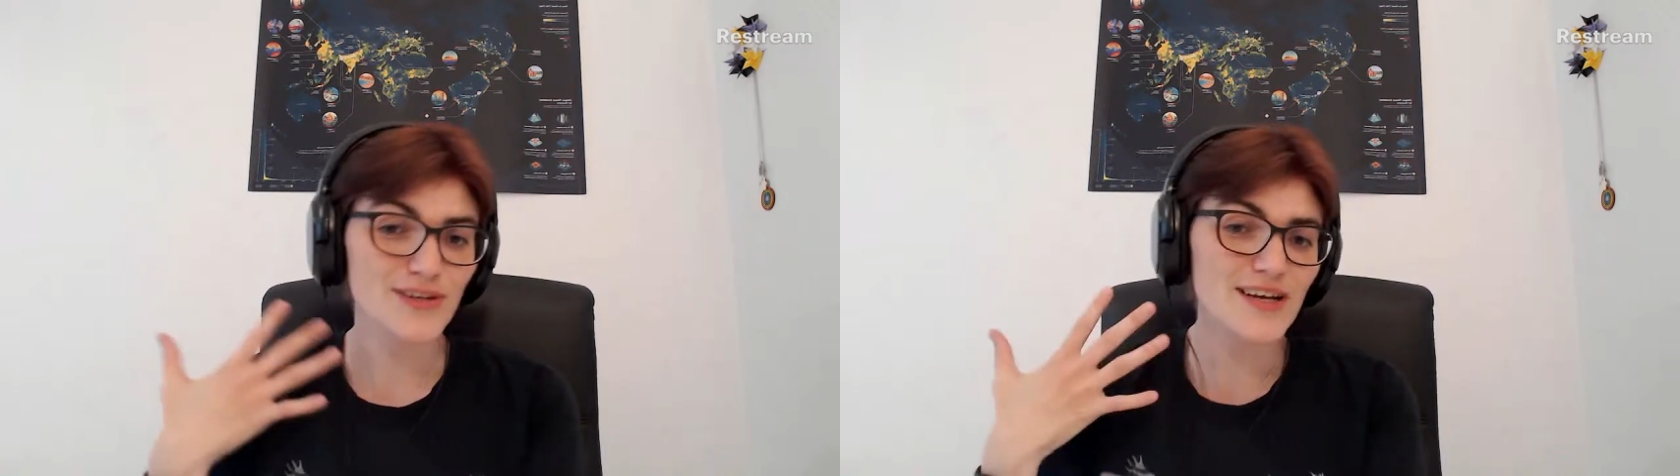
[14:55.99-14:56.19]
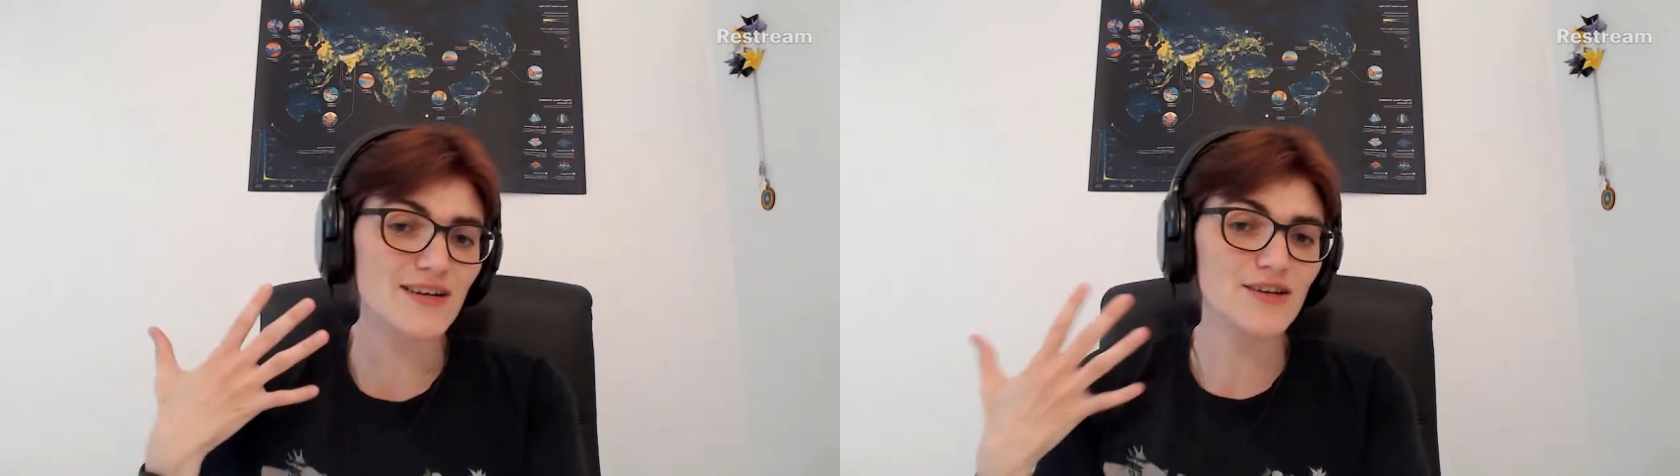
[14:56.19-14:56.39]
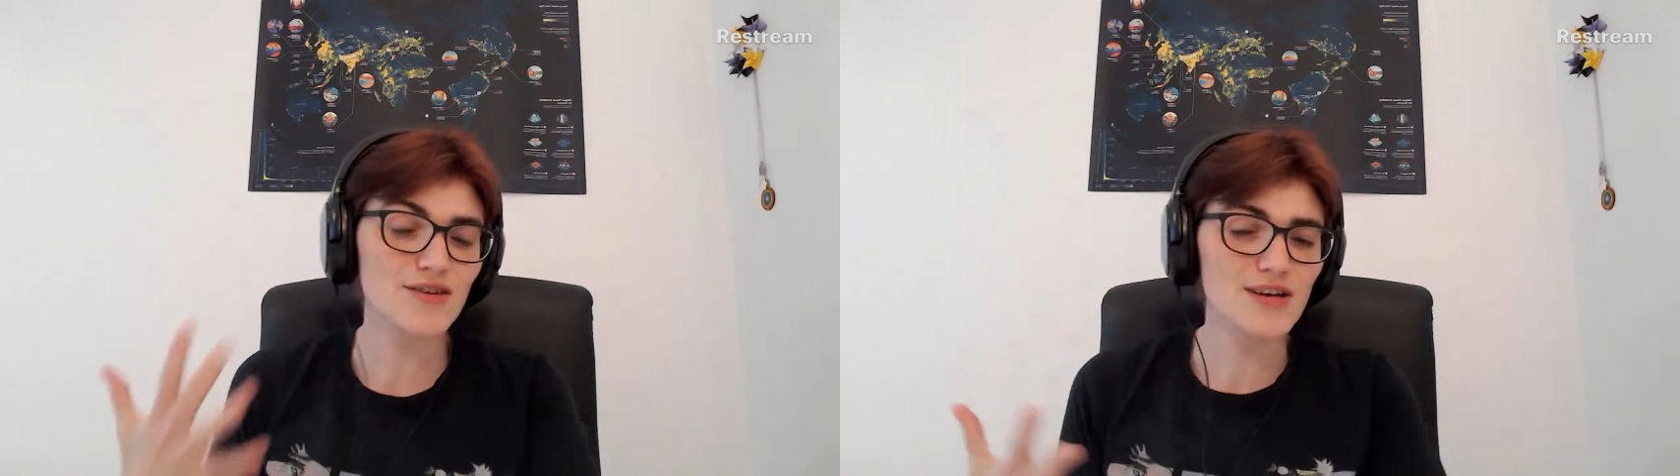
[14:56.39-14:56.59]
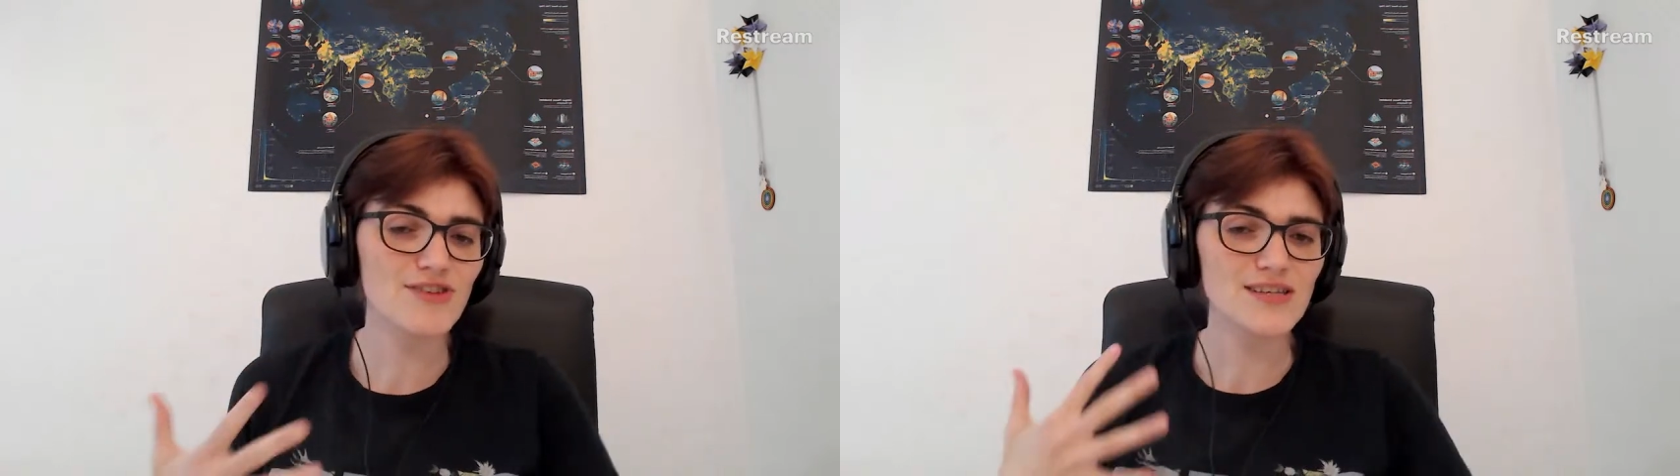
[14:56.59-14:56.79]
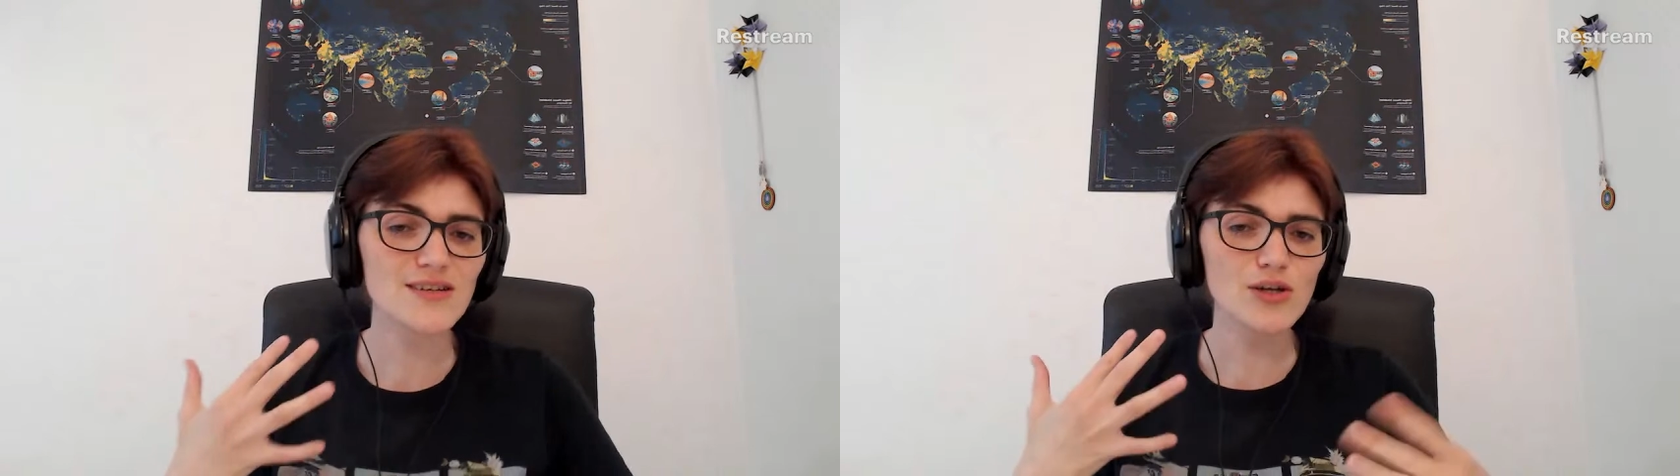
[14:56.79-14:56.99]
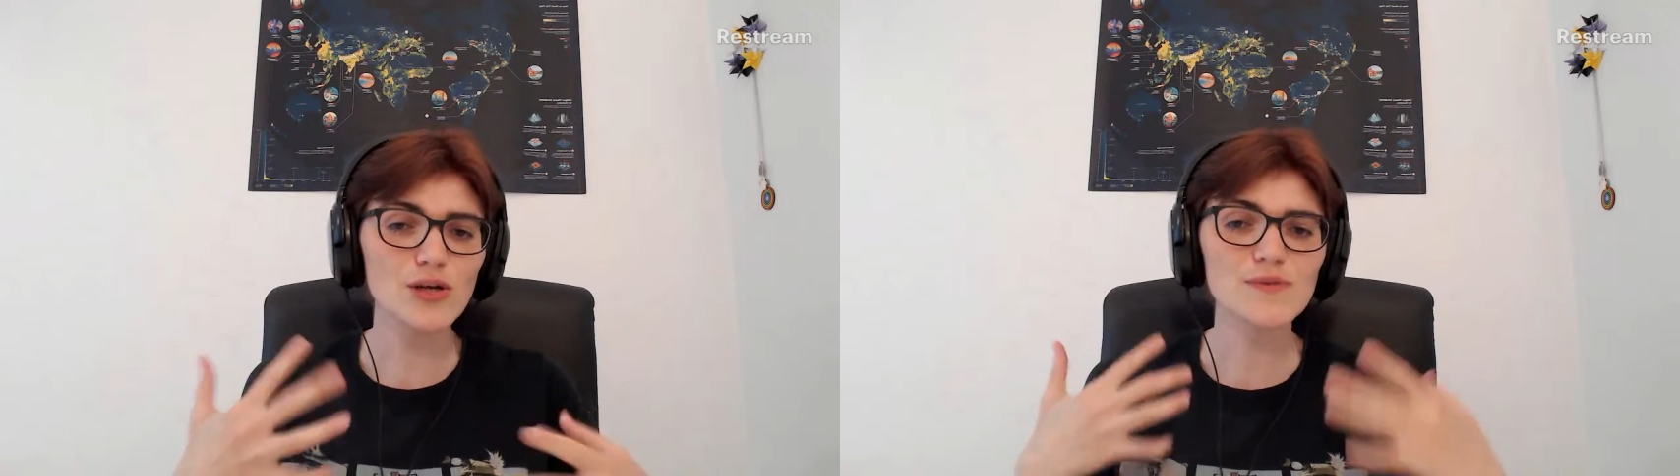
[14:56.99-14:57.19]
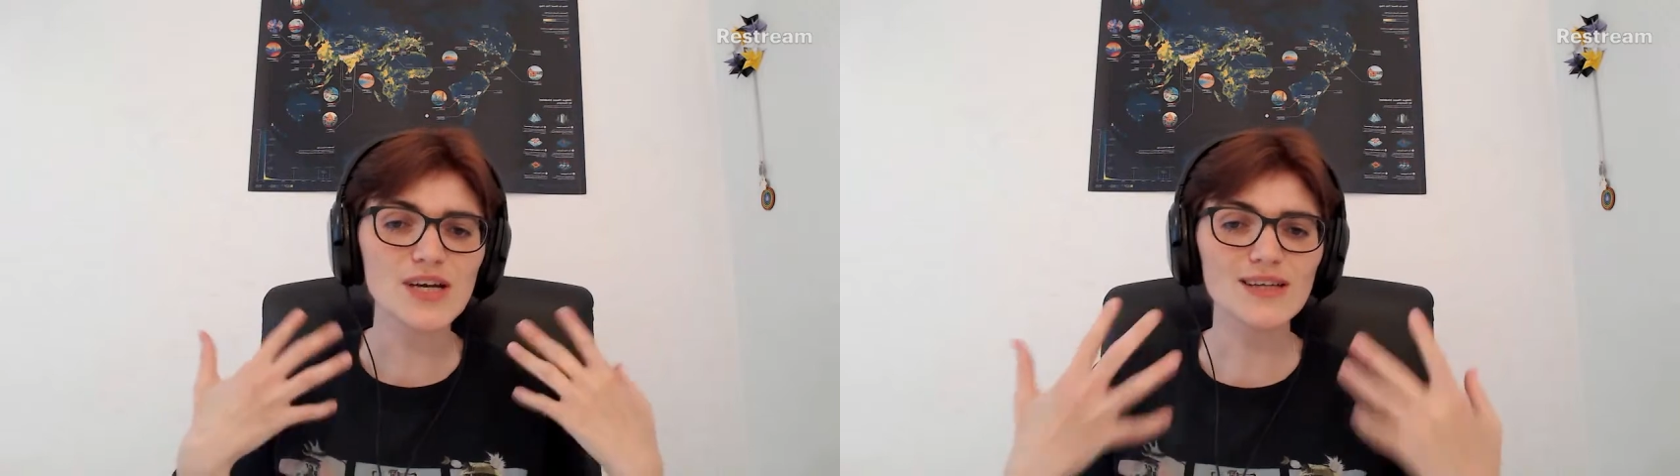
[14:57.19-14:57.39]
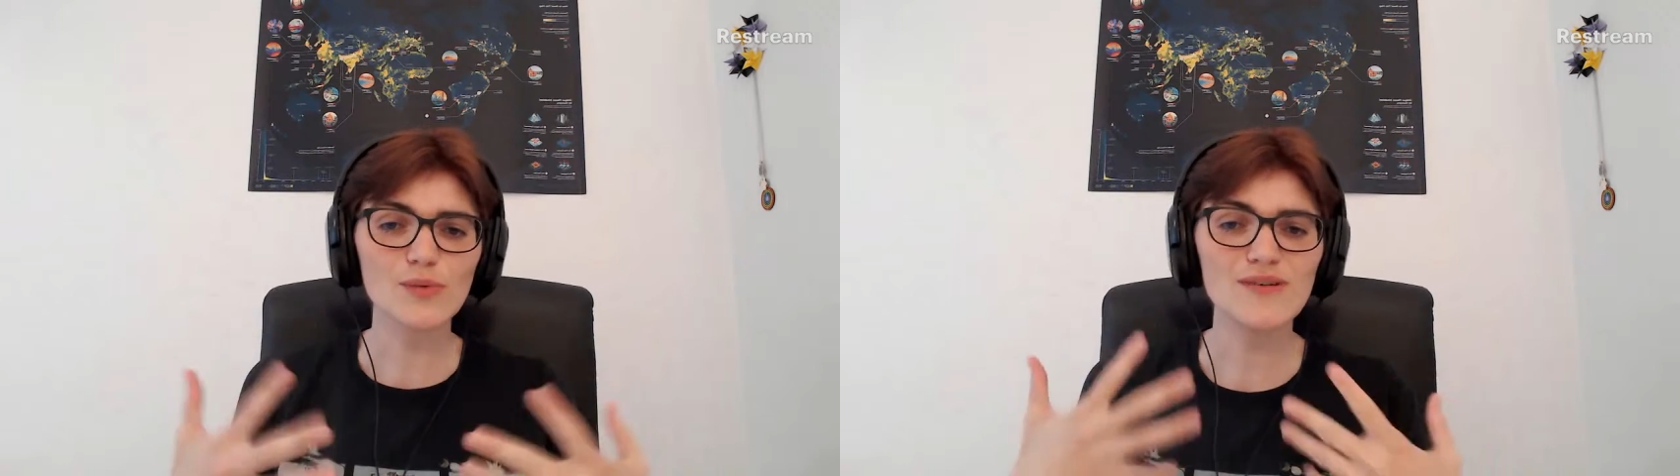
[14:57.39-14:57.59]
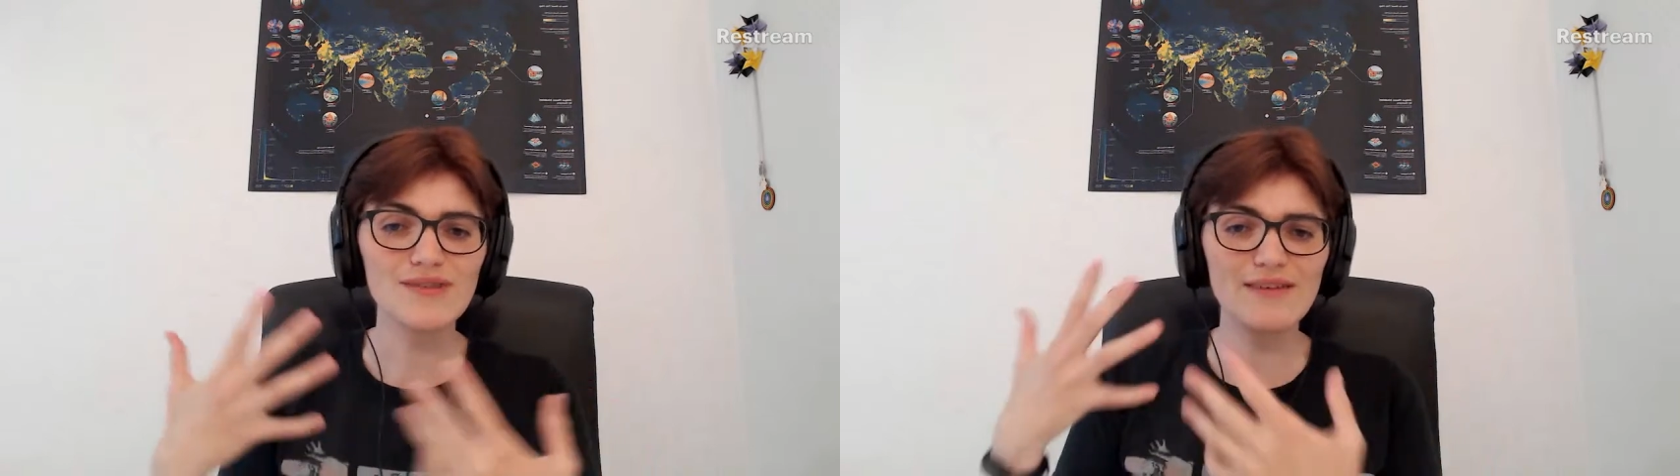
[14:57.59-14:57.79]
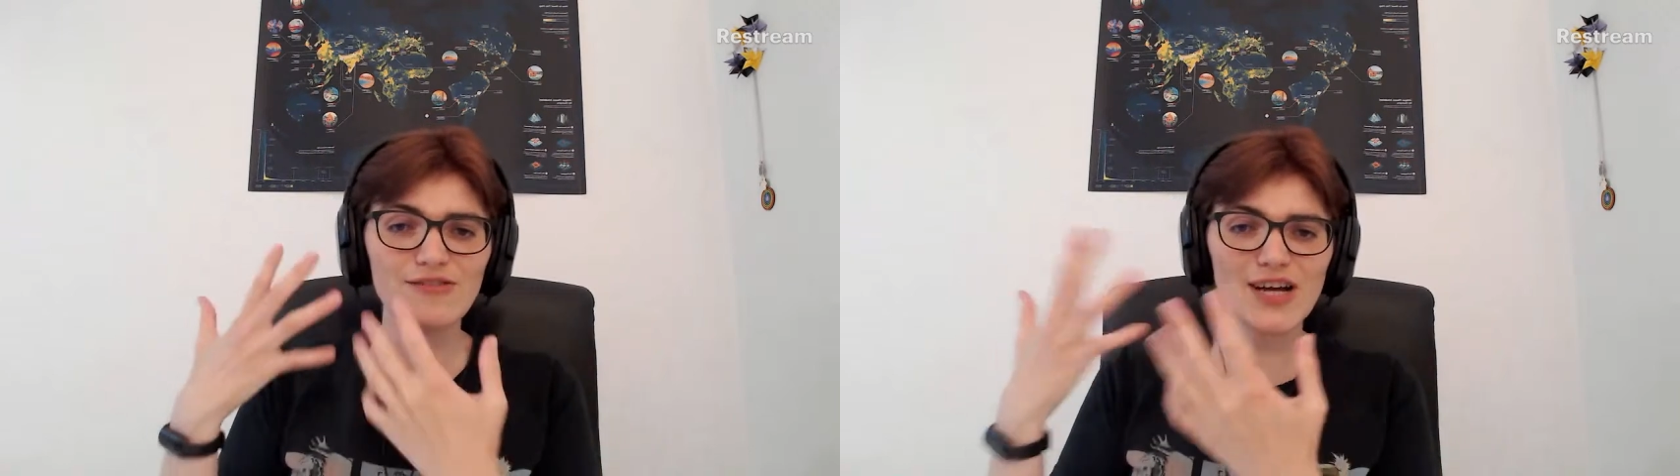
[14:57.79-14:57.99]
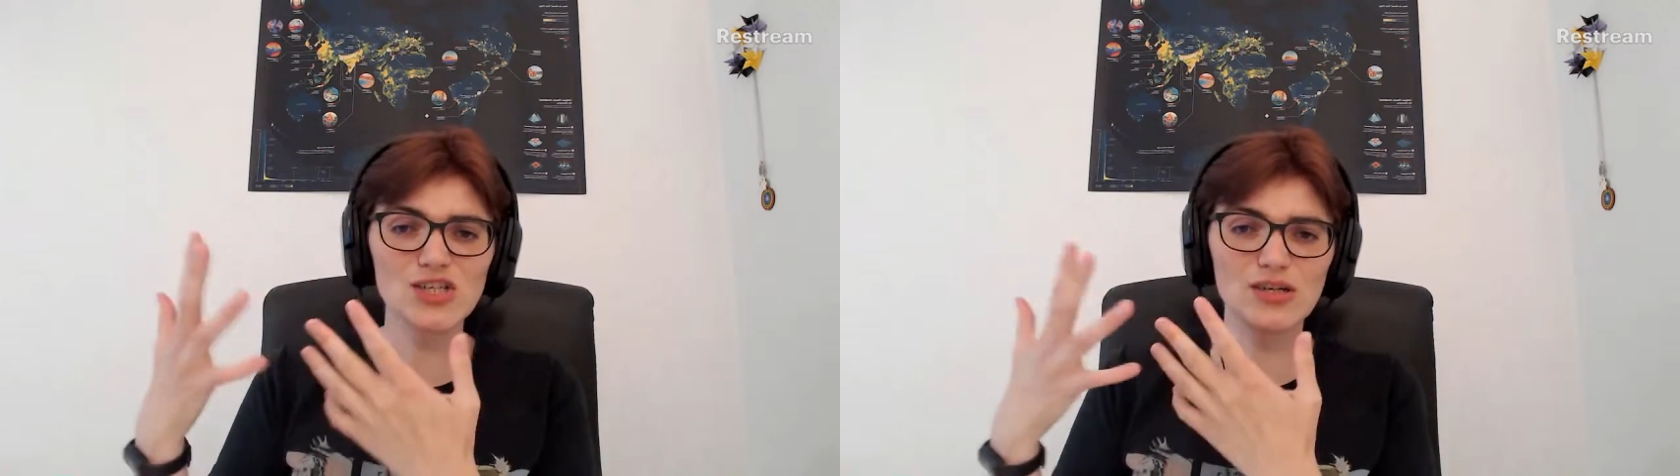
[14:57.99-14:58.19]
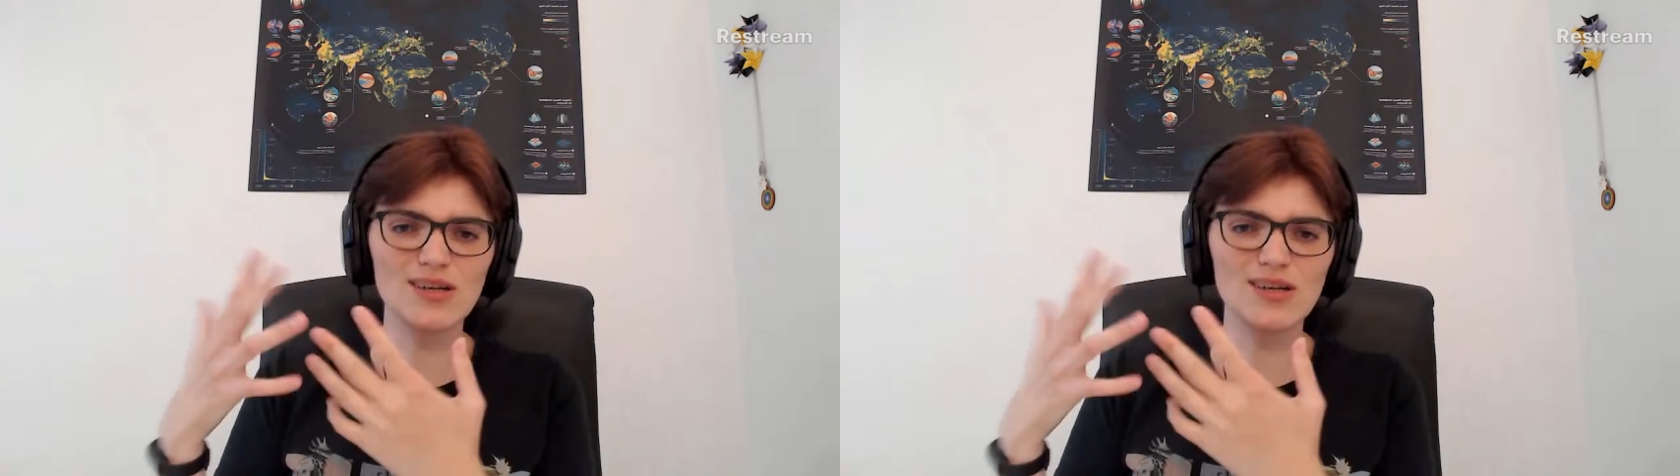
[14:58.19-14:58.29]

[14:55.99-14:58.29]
They are a theoretical object that we've never actually,